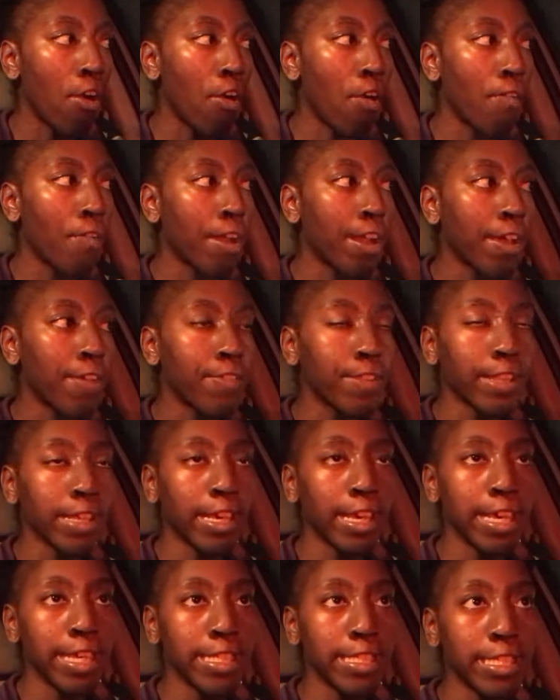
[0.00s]
or whatever
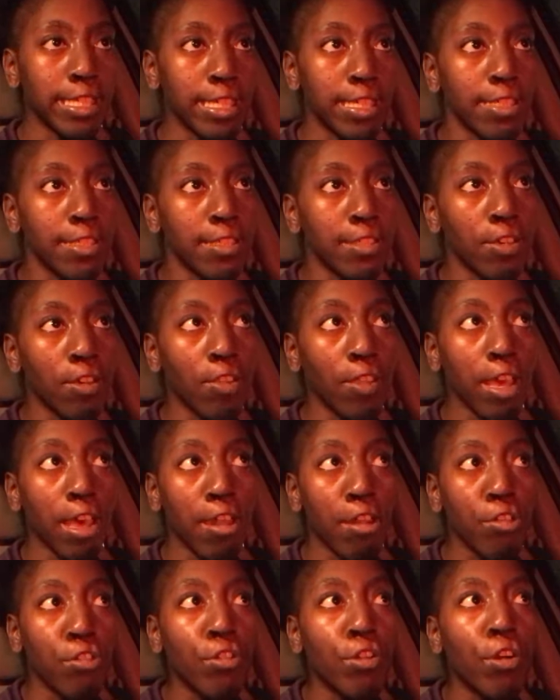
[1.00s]
the case is. So
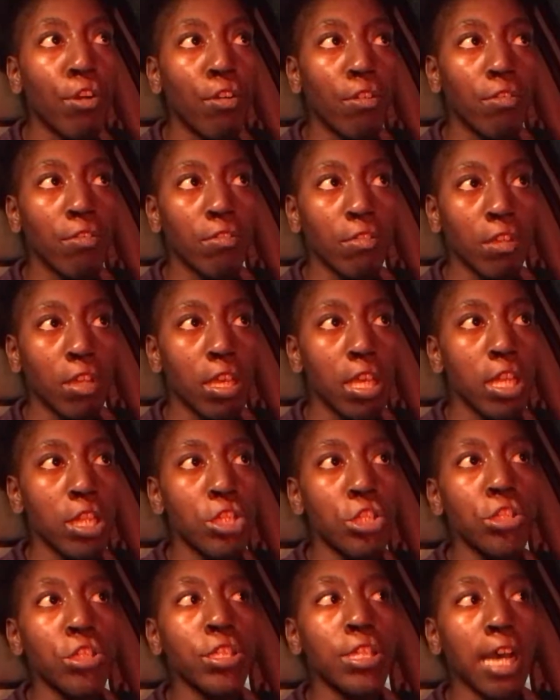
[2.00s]
then, you know,
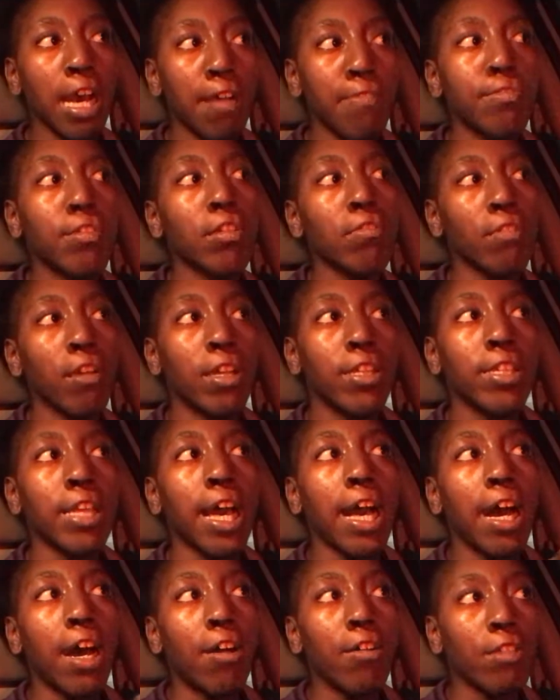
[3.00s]
it's your job to run
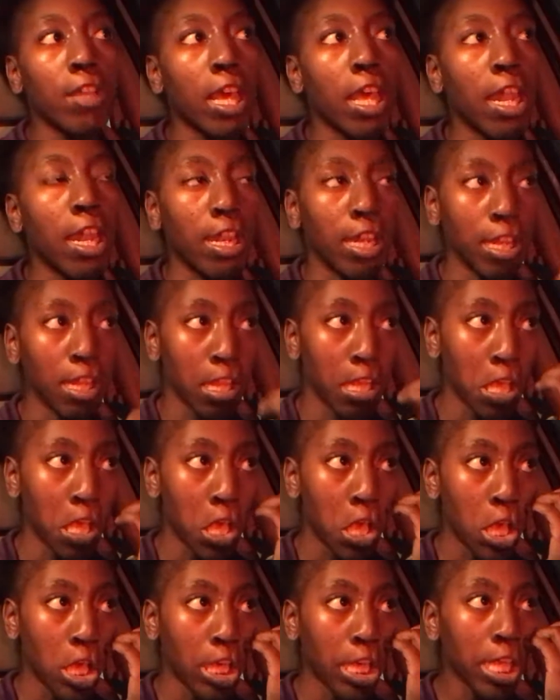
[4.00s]
down and
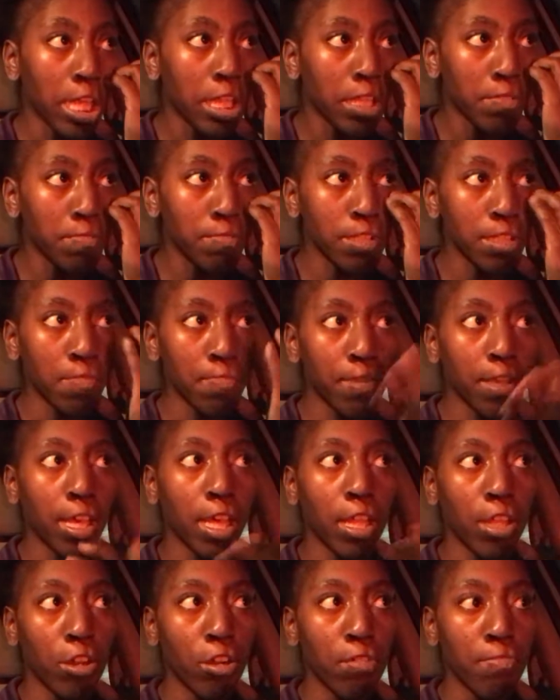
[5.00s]
get them
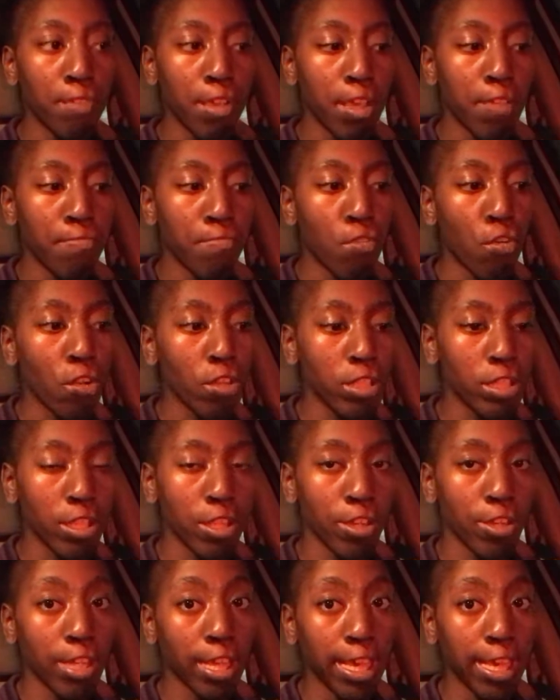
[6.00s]
something a little bit more to
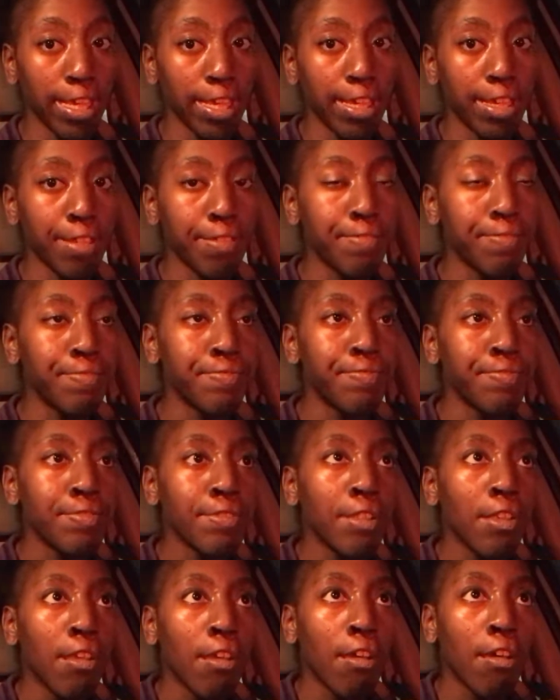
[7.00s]
their liking.
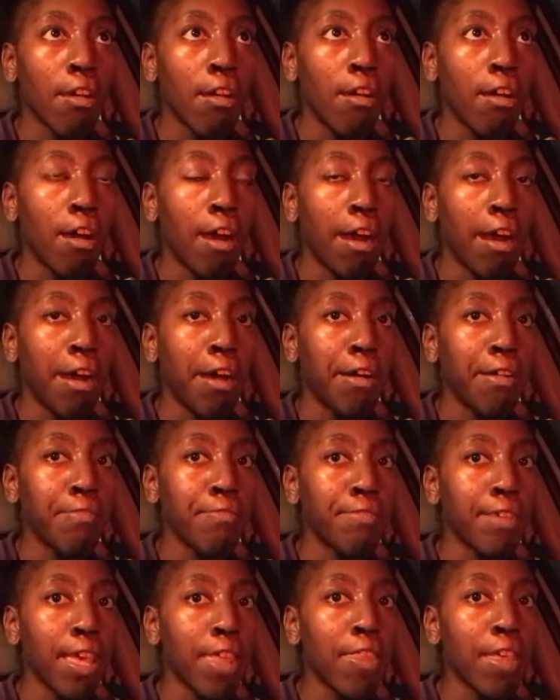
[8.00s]

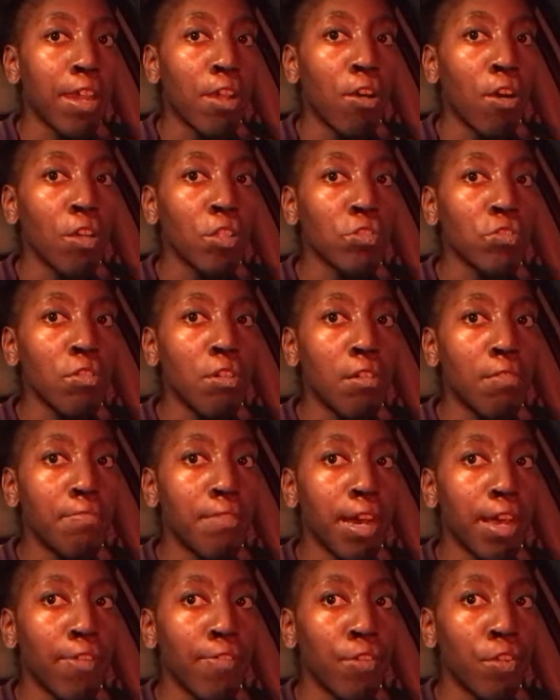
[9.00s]
And then also on
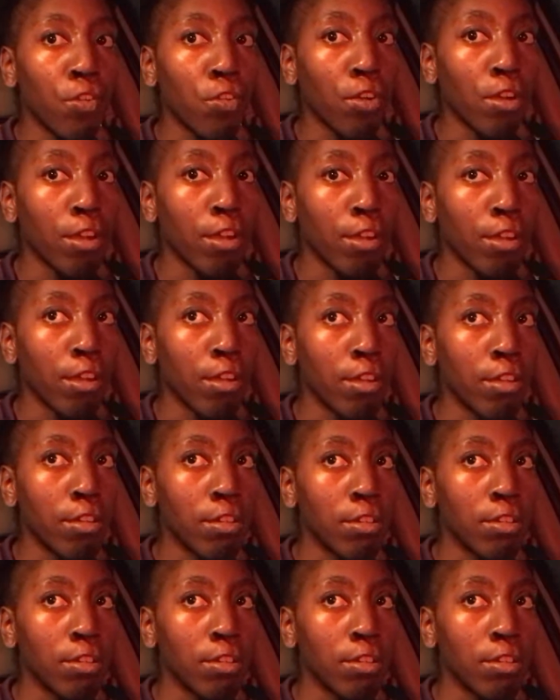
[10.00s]
my floor,